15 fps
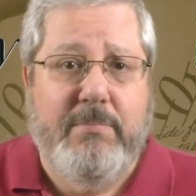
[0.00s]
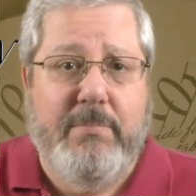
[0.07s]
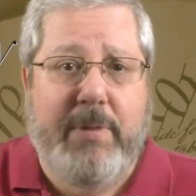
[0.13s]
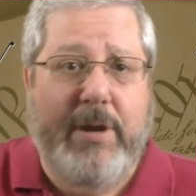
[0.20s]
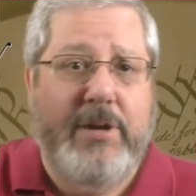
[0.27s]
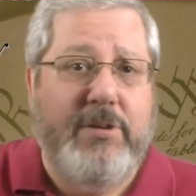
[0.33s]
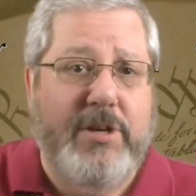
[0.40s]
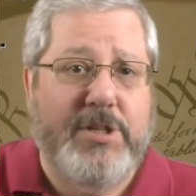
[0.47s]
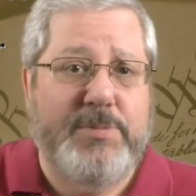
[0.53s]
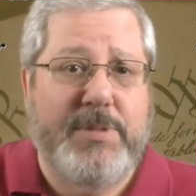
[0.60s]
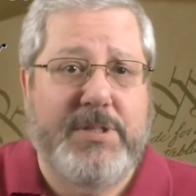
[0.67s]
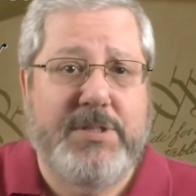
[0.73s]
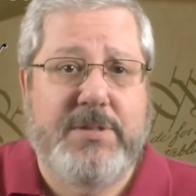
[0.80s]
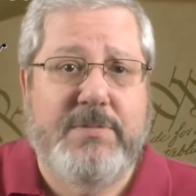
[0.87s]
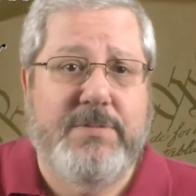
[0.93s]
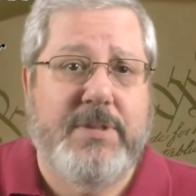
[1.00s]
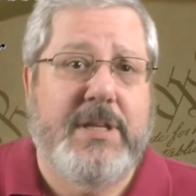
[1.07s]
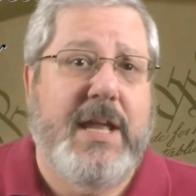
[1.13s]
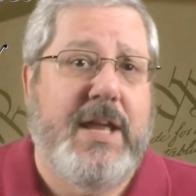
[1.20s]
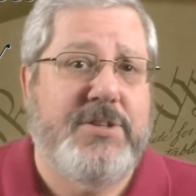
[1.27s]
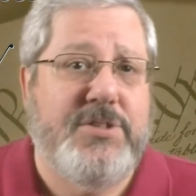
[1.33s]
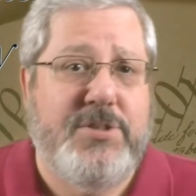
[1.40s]
Merry Christmas from
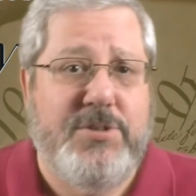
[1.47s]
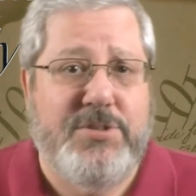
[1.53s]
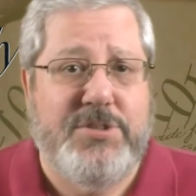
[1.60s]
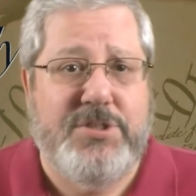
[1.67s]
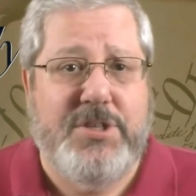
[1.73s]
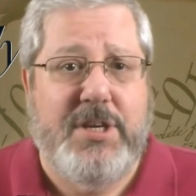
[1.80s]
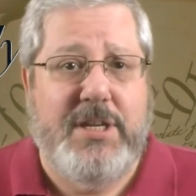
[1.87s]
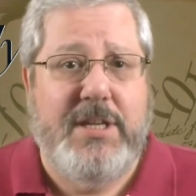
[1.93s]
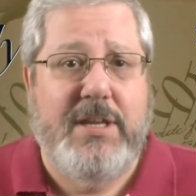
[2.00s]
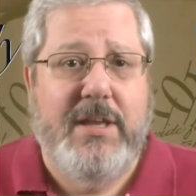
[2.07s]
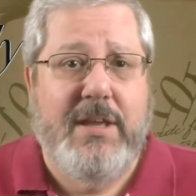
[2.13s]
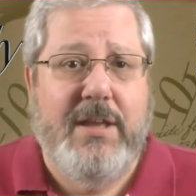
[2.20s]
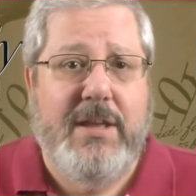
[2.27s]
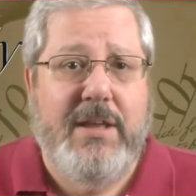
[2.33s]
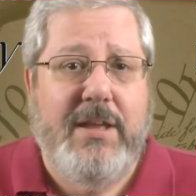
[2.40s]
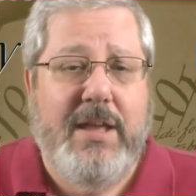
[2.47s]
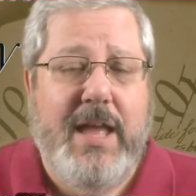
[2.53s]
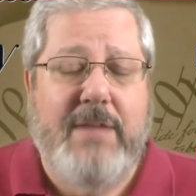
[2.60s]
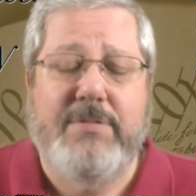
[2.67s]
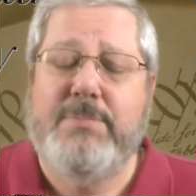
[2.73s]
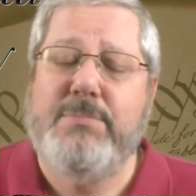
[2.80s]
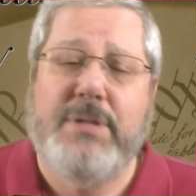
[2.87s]
the Constitution Study.
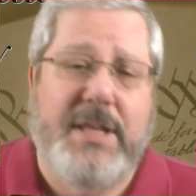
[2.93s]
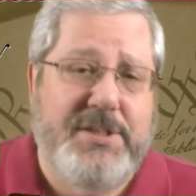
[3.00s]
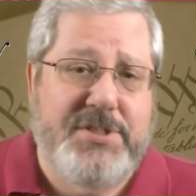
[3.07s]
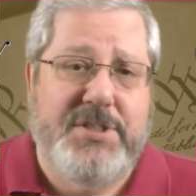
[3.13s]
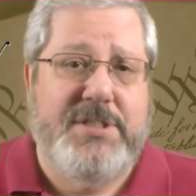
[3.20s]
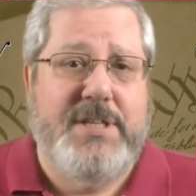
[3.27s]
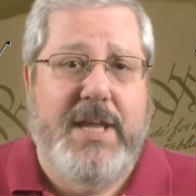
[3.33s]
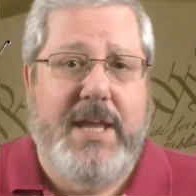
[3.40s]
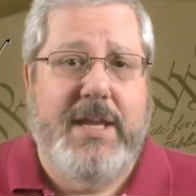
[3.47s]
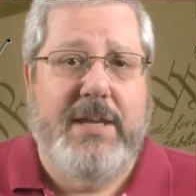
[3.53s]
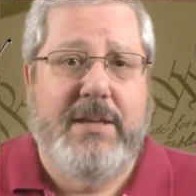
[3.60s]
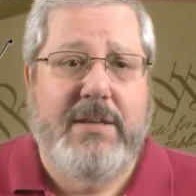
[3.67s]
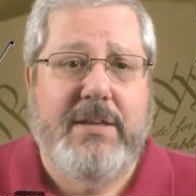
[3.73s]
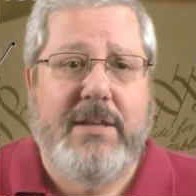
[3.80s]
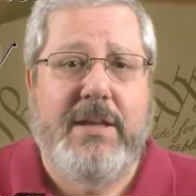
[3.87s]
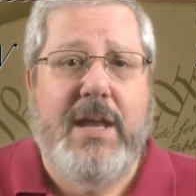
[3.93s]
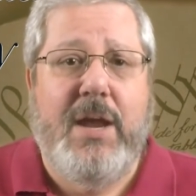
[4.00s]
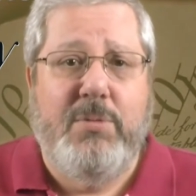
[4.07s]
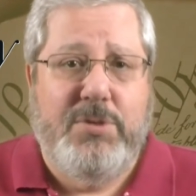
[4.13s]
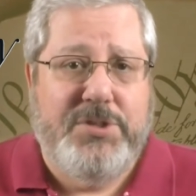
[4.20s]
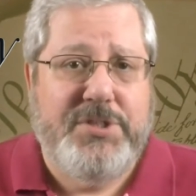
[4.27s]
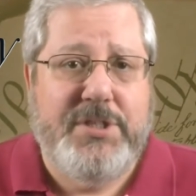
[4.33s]
Have a blessed day,
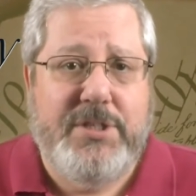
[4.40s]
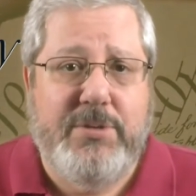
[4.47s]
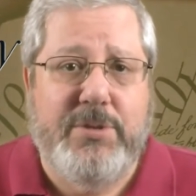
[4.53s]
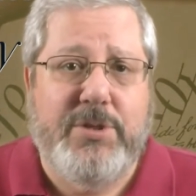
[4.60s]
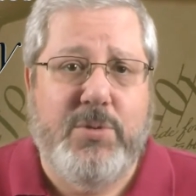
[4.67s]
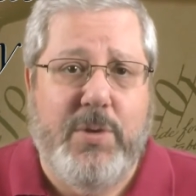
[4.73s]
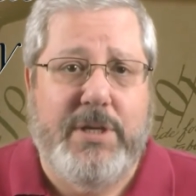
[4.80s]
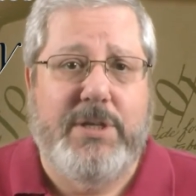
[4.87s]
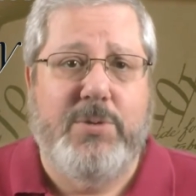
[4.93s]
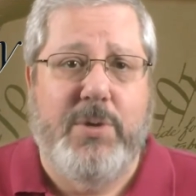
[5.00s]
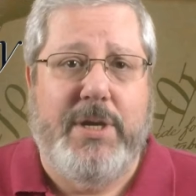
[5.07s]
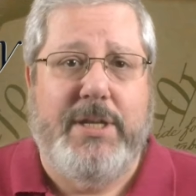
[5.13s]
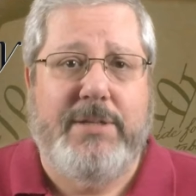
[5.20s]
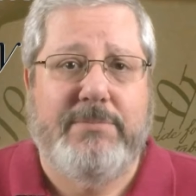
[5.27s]
and we'll see you in 2020.